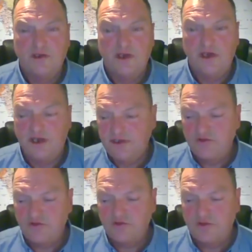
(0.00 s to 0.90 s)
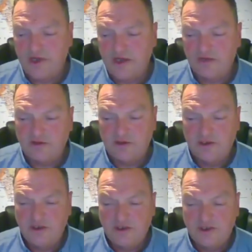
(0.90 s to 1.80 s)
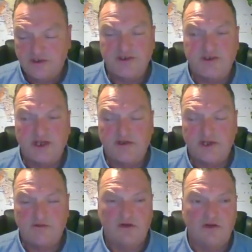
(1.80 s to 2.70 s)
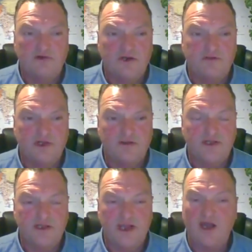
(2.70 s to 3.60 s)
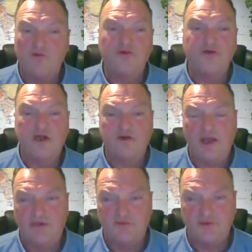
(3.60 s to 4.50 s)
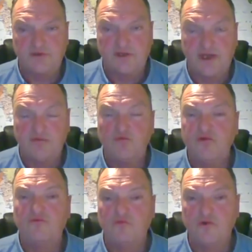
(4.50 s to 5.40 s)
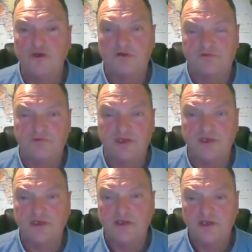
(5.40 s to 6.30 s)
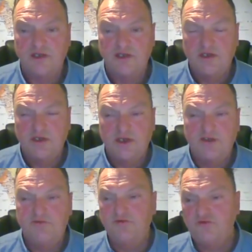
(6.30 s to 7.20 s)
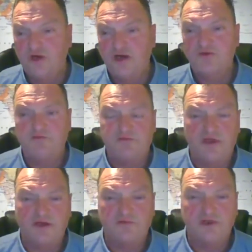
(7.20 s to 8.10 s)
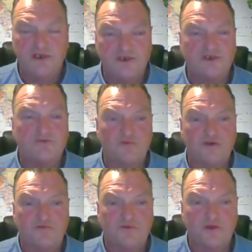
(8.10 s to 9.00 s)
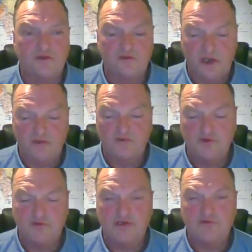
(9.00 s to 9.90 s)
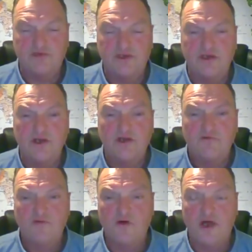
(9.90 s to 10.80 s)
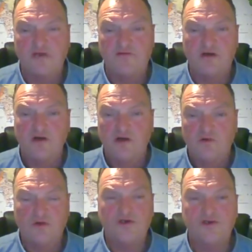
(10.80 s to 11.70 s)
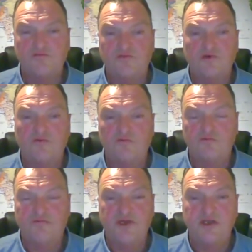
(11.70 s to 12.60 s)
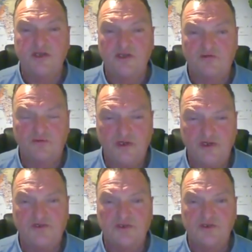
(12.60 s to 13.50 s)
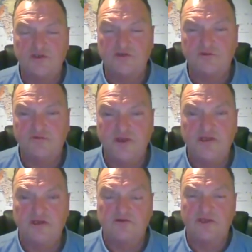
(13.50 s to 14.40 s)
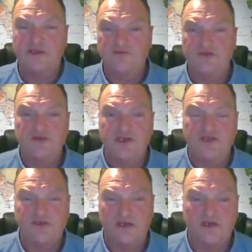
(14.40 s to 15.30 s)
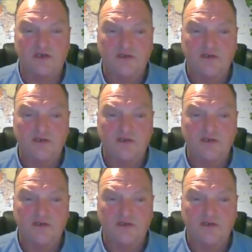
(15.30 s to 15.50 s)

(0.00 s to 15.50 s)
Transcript: And I don't talk about cutting down alcohol or anything else like that. I wouldn't know how to do that. It wouldn't work for me. And if you've tried and failed and it doesn't work for you, I'm talking about quitting forever. What is the big reason that you could feel on that gives you that tug?